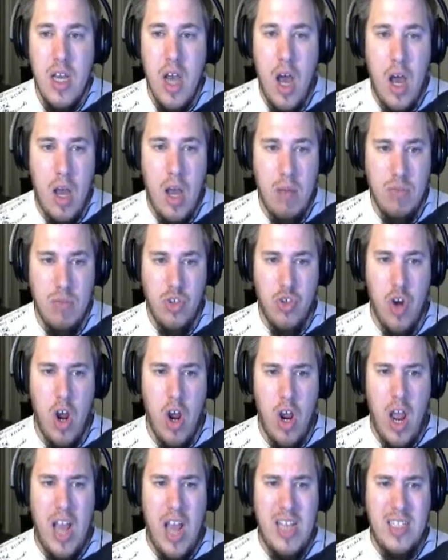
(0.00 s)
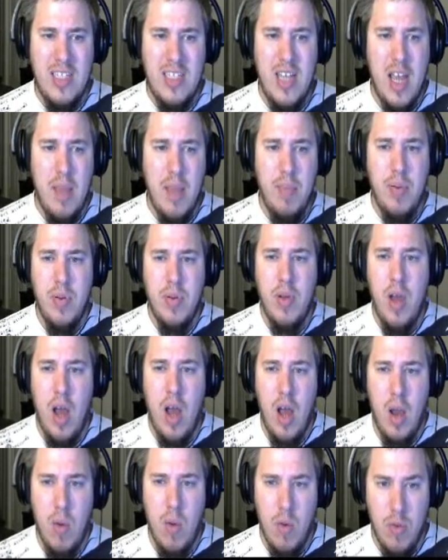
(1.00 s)
strong ice type
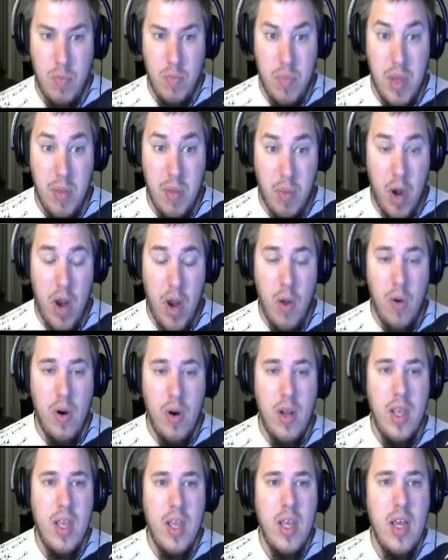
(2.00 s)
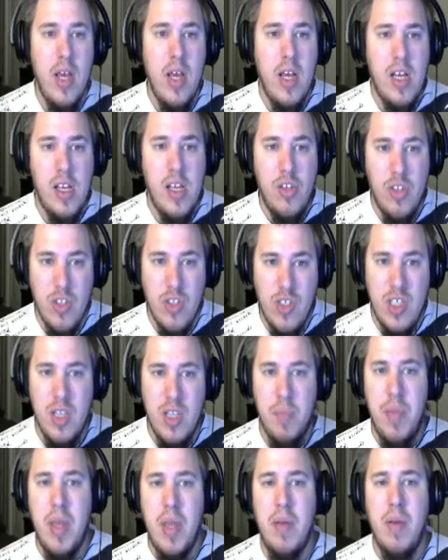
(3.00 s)
with big priority. As you can see, the
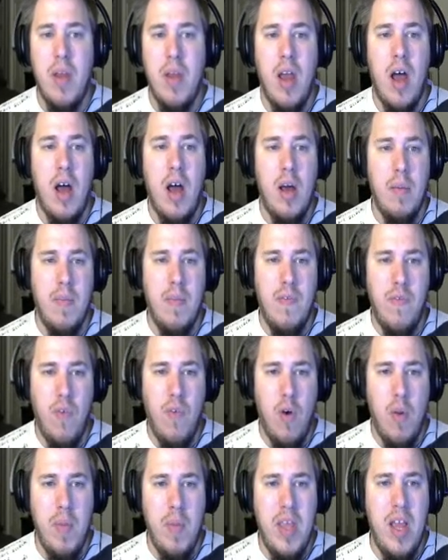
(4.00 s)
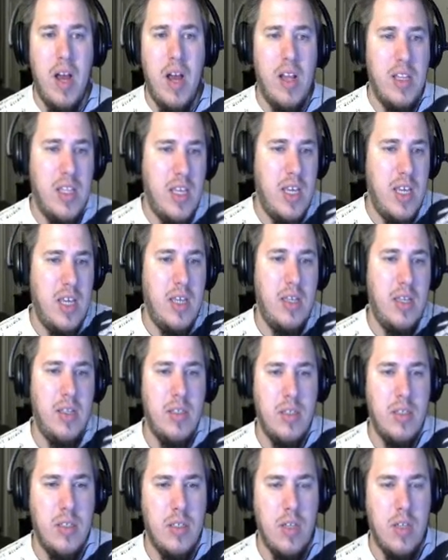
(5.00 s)
pick before me on the,
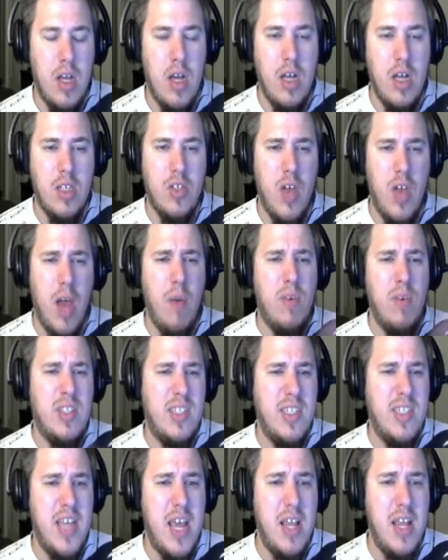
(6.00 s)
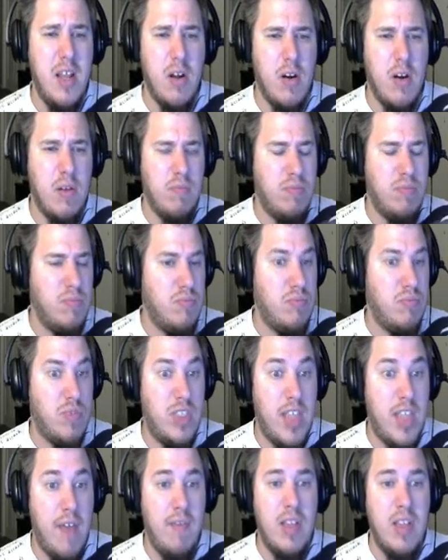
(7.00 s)
so I was 10th or
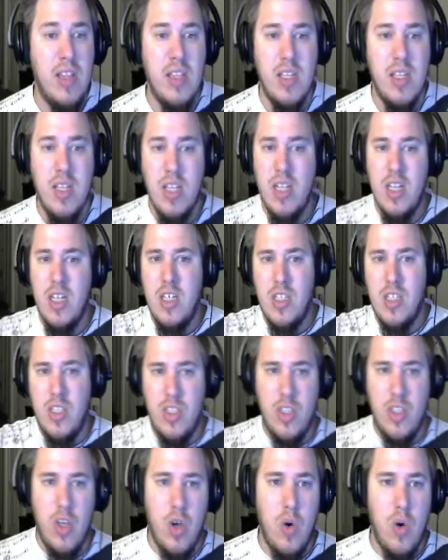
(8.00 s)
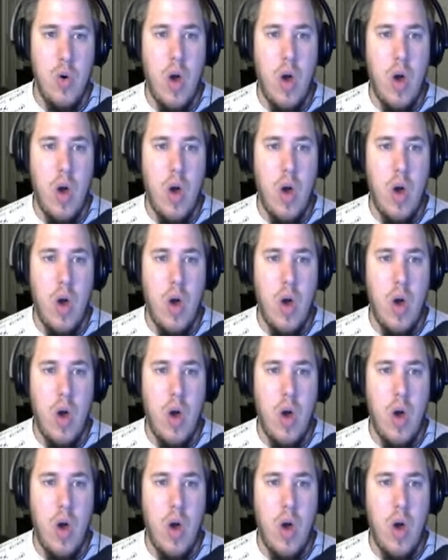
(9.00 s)
7th. So,